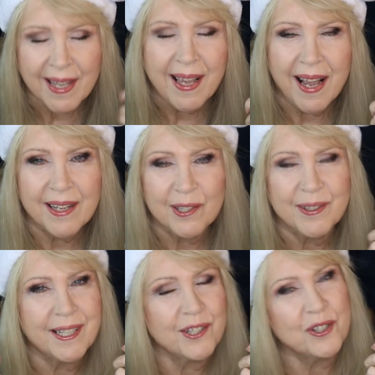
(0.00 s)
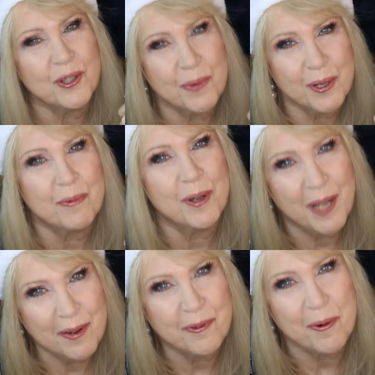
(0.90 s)
It doesn't do it in real
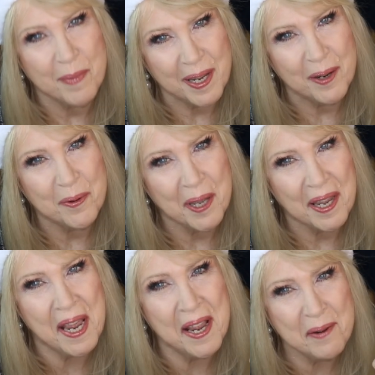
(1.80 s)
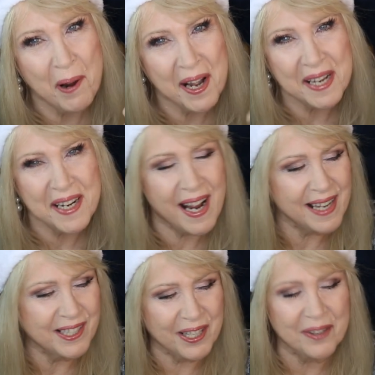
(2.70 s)
life for me, okay, but
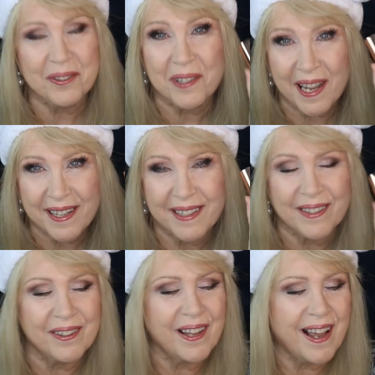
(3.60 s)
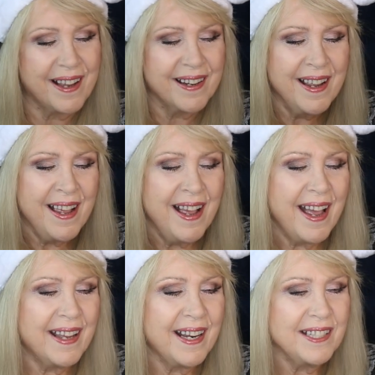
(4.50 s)
I do like it a lot.
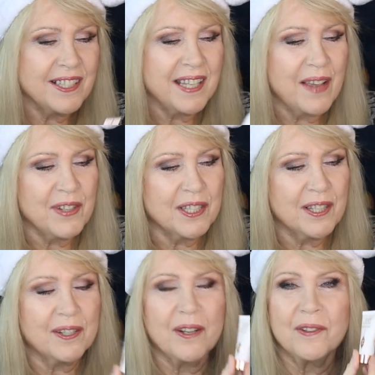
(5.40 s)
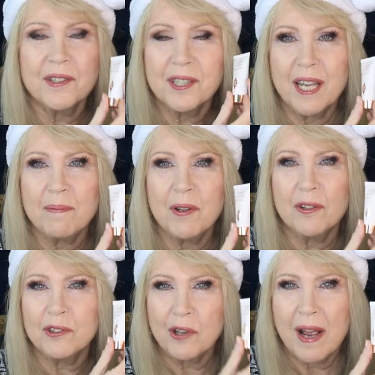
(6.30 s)
And I just have these little
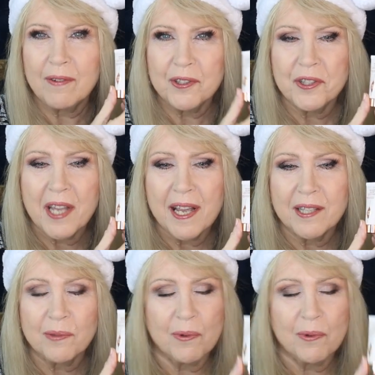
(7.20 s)
sample travel size